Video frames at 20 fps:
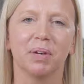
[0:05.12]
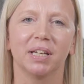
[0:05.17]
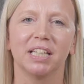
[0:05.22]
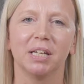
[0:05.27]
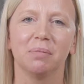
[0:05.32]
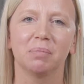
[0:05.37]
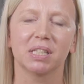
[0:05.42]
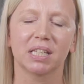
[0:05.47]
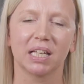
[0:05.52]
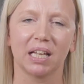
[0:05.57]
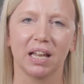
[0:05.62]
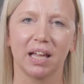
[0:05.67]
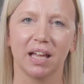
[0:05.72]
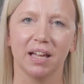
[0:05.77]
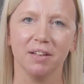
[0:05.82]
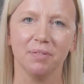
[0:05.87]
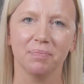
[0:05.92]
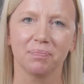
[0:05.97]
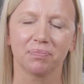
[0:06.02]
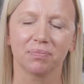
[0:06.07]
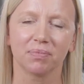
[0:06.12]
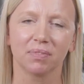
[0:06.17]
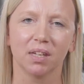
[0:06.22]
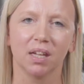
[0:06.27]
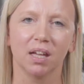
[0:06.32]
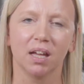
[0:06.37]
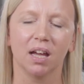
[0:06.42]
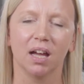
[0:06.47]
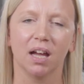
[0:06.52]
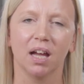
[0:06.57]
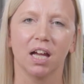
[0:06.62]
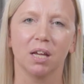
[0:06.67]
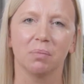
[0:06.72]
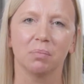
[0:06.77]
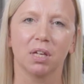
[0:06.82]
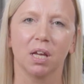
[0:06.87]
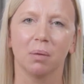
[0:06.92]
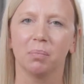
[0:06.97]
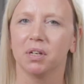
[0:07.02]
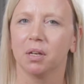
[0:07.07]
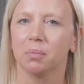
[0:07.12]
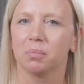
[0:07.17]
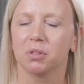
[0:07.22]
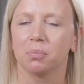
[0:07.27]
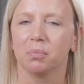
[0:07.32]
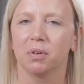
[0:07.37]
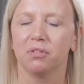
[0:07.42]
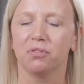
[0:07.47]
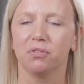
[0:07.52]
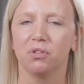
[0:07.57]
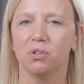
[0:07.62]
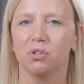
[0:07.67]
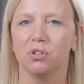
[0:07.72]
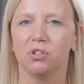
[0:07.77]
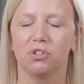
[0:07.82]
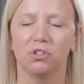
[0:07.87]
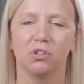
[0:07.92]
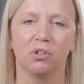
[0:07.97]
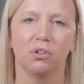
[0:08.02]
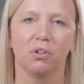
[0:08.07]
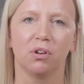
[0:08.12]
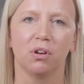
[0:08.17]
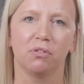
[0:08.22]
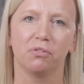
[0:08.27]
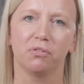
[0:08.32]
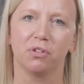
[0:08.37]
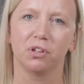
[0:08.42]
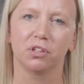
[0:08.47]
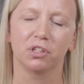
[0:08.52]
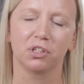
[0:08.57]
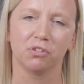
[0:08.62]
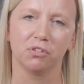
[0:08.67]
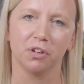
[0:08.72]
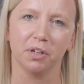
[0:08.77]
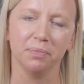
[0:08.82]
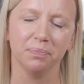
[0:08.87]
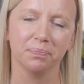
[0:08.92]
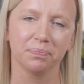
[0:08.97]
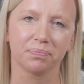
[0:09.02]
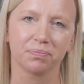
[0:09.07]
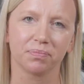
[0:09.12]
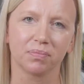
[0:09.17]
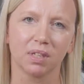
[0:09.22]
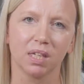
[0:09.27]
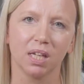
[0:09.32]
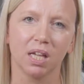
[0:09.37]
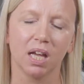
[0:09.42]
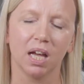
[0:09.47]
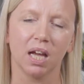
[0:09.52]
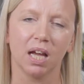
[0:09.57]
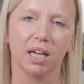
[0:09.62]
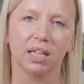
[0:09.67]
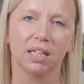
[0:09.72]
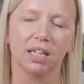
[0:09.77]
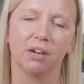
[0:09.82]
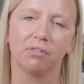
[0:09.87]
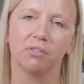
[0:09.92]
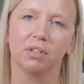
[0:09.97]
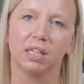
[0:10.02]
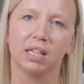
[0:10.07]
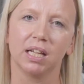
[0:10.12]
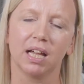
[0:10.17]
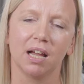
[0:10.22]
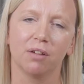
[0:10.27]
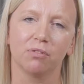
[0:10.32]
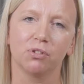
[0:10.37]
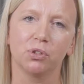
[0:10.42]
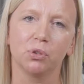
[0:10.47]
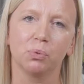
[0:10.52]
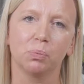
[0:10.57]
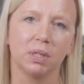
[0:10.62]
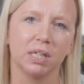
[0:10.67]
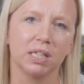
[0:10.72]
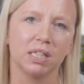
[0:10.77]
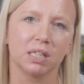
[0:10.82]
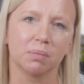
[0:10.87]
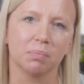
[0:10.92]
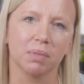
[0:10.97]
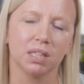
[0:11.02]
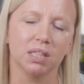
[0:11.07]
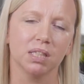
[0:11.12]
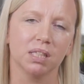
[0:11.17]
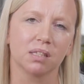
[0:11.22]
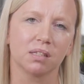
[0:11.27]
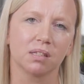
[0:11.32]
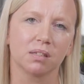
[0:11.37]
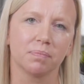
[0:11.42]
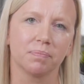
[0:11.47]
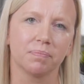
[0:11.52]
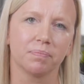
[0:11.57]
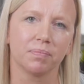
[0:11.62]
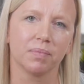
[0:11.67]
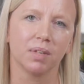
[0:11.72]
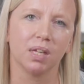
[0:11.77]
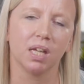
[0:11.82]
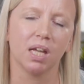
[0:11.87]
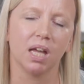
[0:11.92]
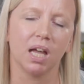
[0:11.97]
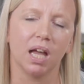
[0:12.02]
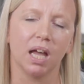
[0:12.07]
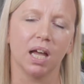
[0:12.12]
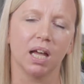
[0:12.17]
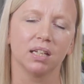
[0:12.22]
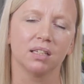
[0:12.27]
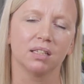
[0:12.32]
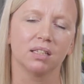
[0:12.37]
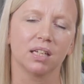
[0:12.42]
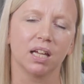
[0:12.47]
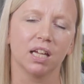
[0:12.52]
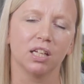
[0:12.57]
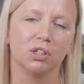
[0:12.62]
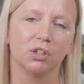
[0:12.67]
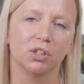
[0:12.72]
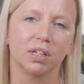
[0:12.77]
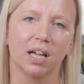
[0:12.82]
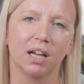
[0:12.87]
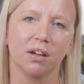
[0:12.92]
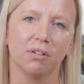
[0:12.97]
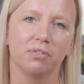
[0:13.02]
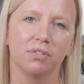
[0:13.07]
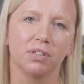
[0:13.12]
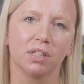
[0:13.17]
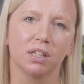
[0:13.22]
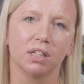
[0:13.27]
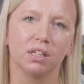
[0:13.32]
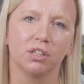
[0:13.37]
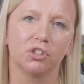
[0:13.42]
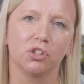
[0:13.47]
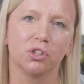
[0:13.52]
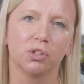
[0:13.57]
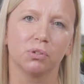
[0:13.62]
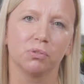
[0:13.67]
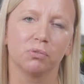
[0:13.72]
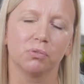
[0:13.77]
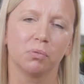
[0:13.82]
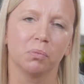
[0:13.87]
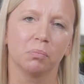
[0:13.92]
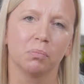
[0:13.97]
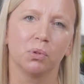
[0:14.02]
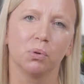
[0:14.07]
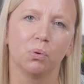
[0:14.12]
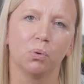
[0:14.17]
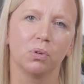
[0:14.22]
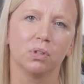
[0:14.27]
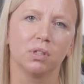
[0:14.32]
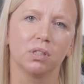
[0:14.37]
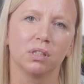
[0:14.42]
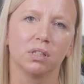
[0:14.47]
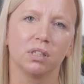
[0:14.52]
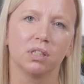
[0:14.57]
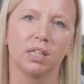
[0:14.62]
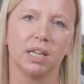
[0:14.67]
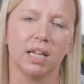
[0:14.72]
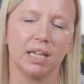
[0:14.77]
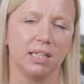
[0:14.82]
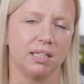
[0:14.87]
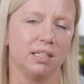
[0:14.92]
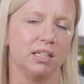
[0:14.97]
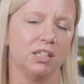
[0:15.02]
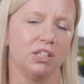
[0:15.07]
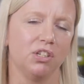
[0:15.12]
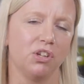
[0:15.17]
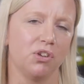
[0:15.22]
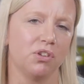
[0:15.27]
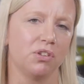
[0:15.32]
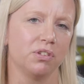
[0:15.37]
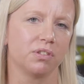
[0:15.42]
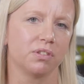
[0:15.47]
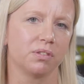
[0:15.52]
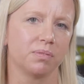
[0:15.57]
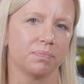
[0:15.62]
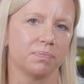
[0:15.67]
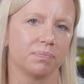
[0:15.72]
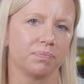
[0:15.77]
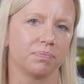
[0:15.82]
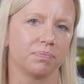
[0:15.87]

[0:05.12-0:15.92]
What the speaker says: My name's Claire. I'm coming up to my first year of fostering. I currently have two placements and I look after children from 0 to 18 years.